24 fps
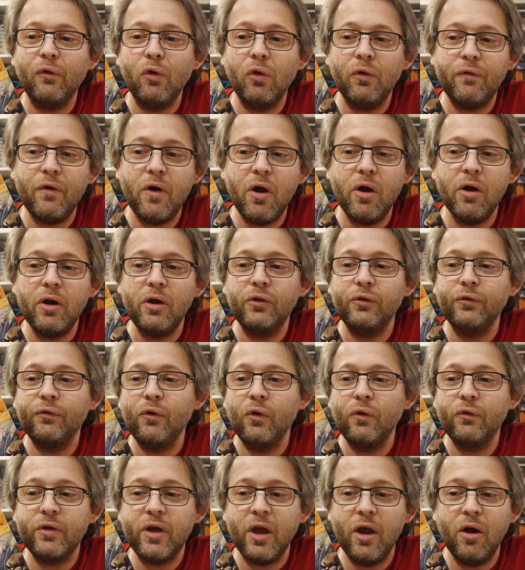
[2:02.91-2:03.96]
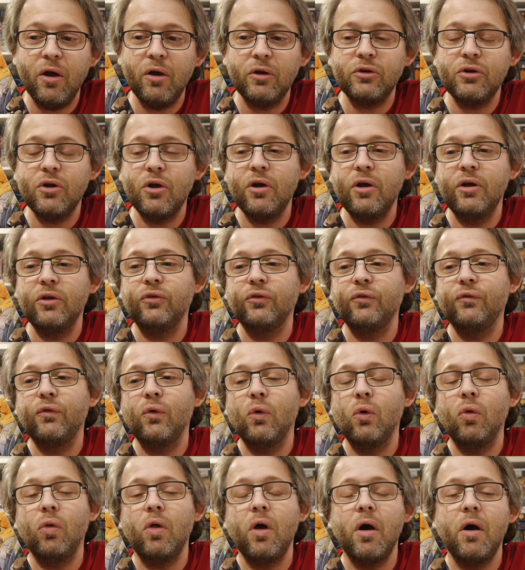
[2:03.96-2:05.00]
full of heart, it's full of character, it's
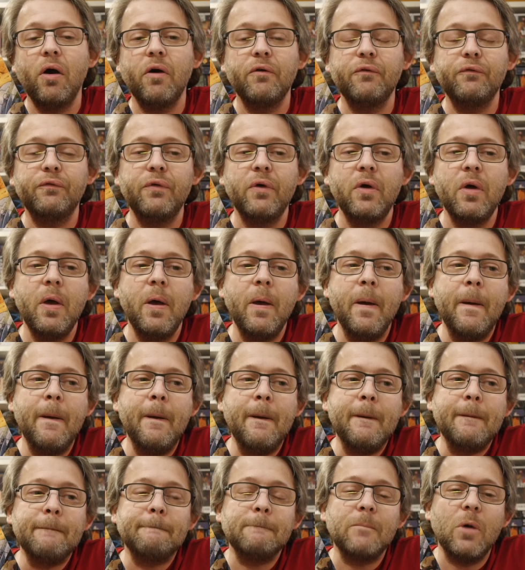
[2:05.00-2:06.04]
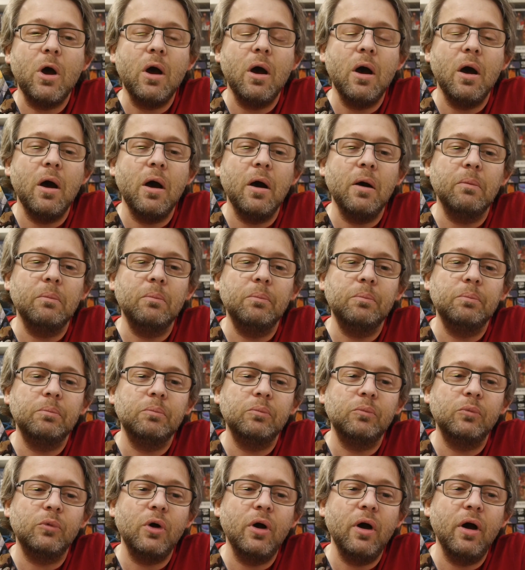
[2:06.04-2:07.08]
full of um,
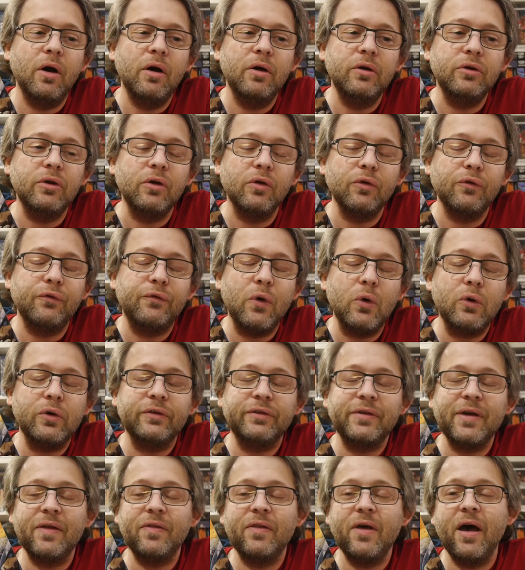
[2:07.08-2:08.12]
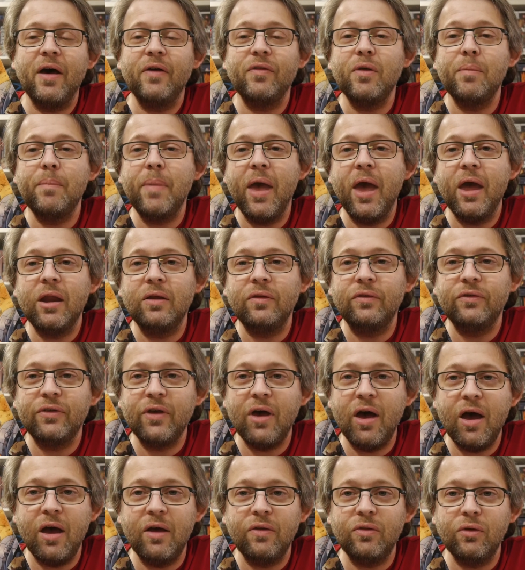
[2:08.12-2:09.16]
you know the focus on on the man
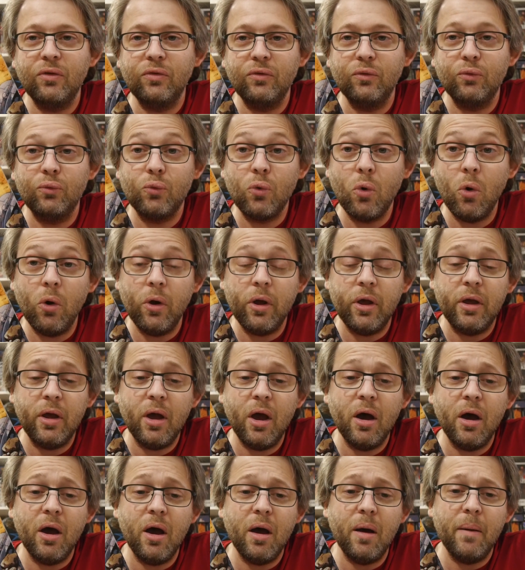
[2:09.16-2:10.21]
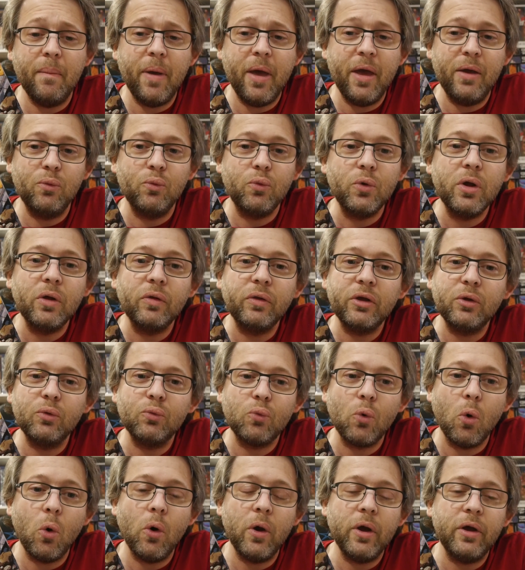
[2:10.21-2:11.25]
inside, the, the Roy, um, and really
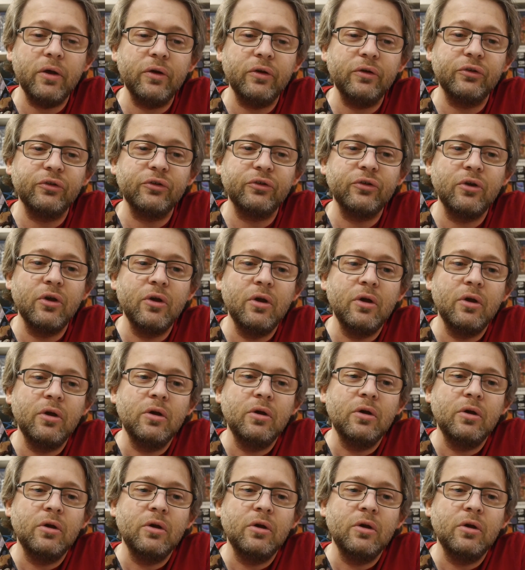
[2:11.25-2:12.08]
Roy's